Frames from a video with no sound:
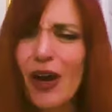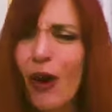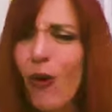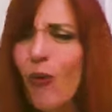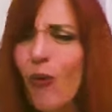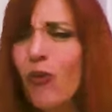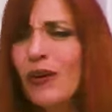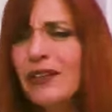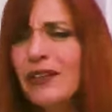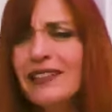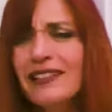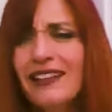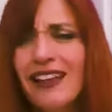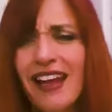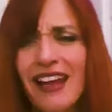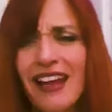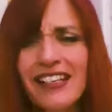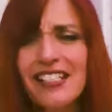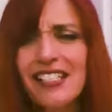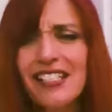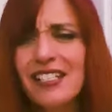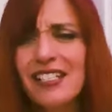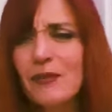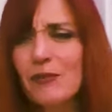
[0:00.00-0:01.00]
No one
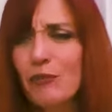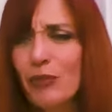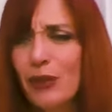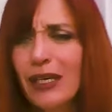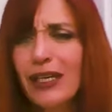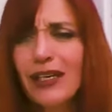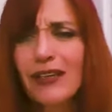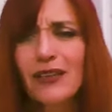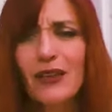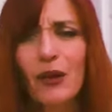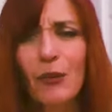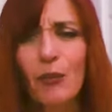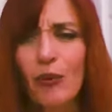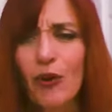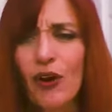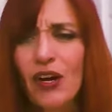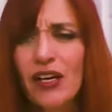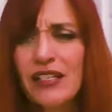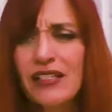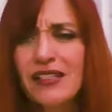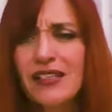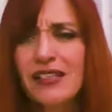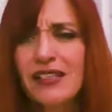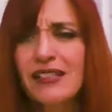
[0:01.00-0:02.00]
likes to be in the
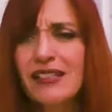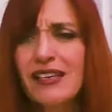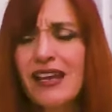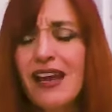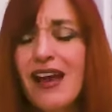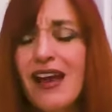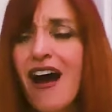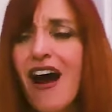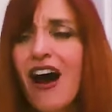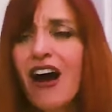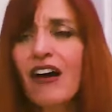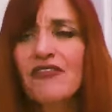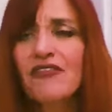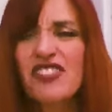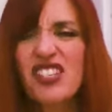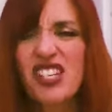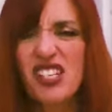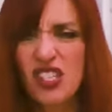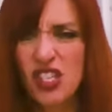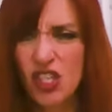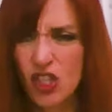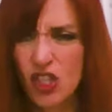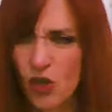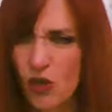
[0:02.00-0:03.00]
presence of
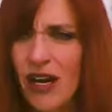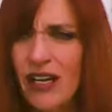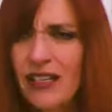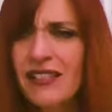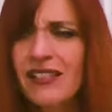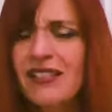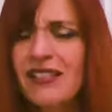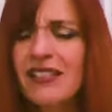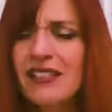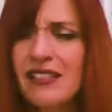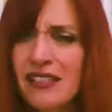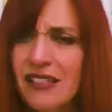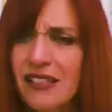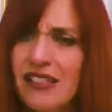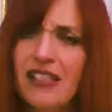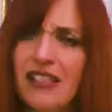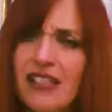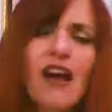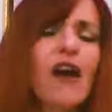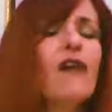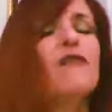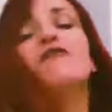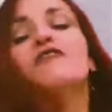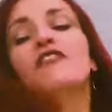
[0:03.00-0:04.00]
distress,
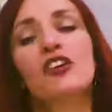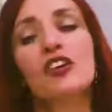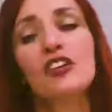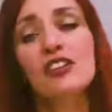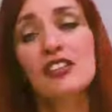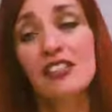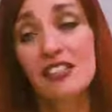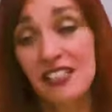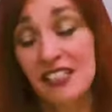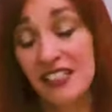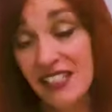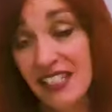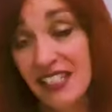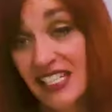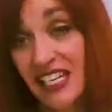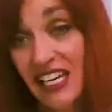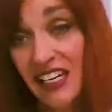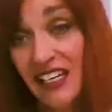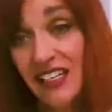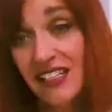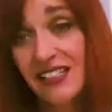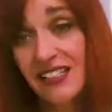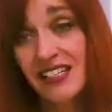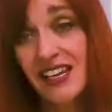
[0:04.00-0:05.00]
discomfort,
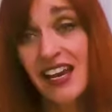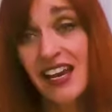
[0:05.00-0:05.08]
disease,